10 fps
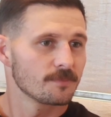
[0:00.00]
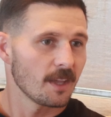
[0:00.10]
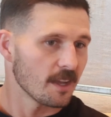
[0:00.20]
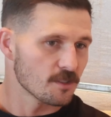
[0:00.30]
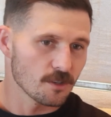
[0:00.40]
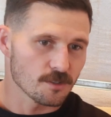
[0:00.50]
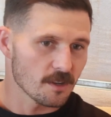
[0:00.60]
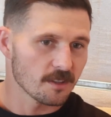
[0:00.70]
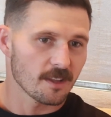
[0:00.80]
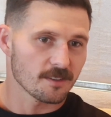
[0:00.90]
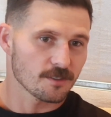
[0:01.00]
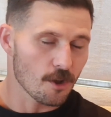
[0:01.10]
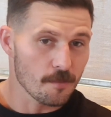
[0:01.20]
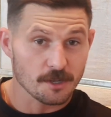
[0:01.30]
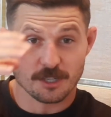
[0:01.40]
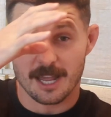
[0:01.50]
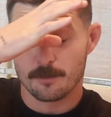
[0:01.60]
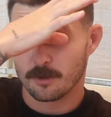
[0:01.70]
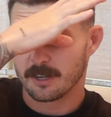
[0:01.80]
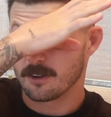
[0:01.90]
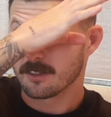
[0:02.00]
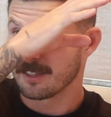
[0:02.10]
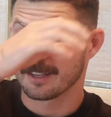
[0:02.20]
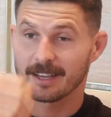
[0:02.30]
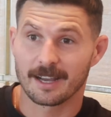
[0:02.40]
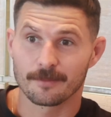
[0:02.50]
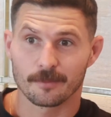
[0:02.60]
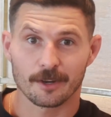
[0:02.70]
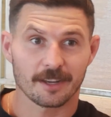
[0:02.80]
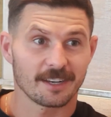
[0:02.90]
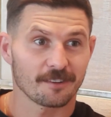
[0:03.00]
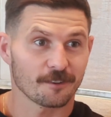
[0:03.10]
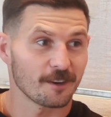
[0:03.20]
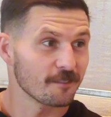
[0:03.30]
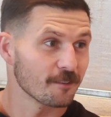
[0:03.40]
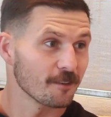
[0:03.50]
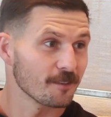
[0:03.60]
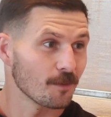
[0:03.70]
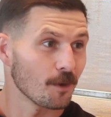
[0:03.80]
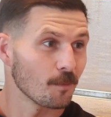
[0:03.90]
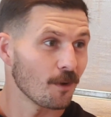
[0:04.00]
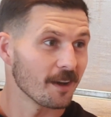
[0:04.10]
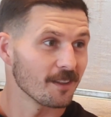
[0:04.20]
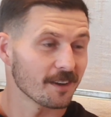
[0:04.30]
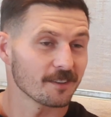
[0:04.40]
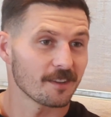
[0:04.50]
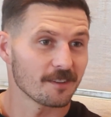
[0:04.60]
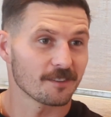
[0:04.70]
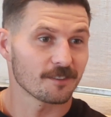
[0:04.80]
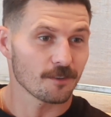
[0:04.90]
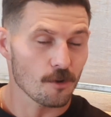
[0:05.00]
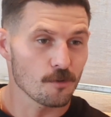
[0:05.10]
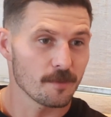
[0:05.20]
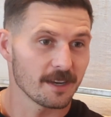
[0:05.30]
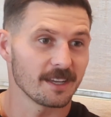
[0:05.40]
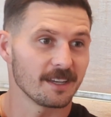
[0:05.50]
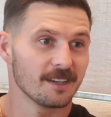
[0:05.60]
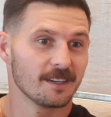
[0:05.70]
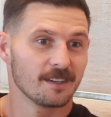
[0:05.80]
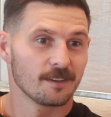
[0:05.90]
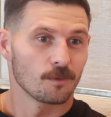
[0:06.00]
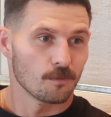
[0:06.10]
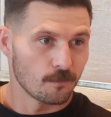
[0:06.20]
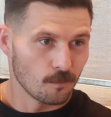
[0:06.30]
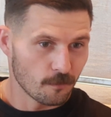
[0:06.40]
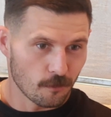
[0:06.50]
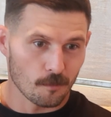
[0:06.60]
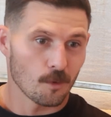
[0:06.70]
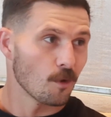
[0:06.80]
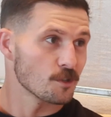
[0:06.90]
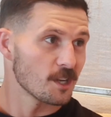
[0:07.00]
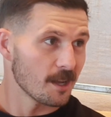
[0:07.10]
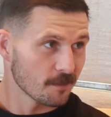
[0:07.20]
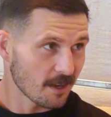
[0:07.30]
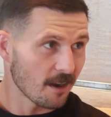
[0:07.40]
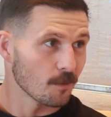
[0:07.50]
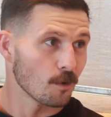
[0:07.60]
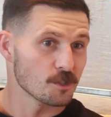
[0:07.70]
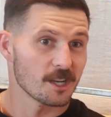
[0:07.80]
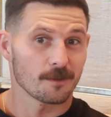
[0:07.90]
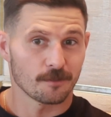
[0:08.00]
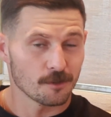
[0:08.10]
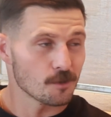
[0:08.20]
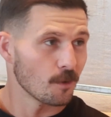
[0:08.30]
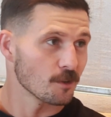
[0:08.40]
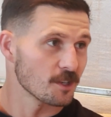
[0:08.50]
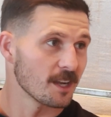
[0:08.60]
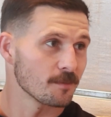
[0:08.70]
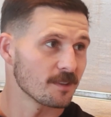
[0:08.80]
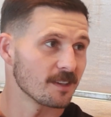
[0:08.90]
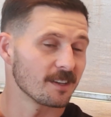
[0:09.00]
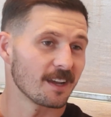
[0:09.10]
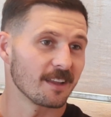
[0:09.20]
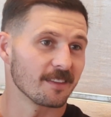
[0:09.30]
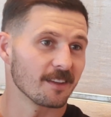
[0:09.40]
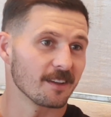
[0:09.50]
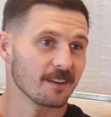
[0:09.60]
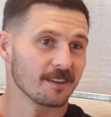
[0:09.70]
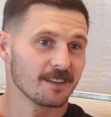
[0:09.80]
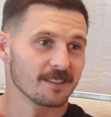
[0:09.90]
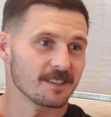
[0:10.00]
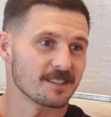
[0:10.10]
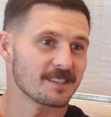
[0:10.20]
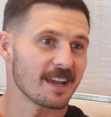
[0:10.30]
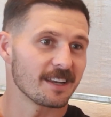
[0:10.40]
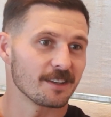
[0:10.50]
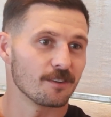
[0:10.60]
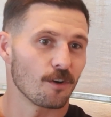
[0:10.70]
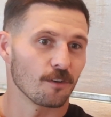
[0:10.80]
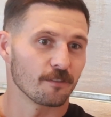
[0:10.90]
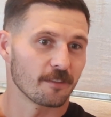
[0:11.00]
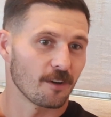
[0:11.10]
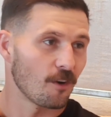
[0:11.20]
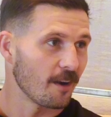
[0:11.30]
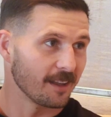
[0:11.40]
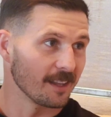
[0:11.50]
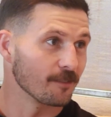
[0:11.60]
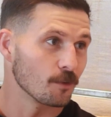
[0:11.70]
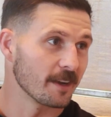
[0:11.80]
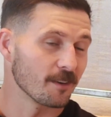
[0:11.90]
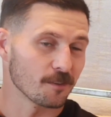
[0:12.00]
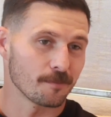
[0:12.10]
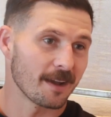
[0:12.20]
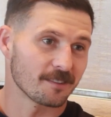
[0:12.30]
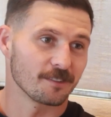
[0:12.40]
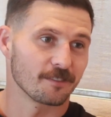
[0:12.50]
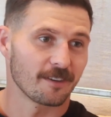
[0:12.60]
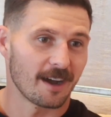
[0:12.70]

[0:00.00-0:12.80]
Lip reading: Yeah, it's huge. There's so much stable here. I think we don't get enough credit for it worldwide. Like, there's so many former world champs, current world champs, future world champs here, and the standard of the higher level here is massive.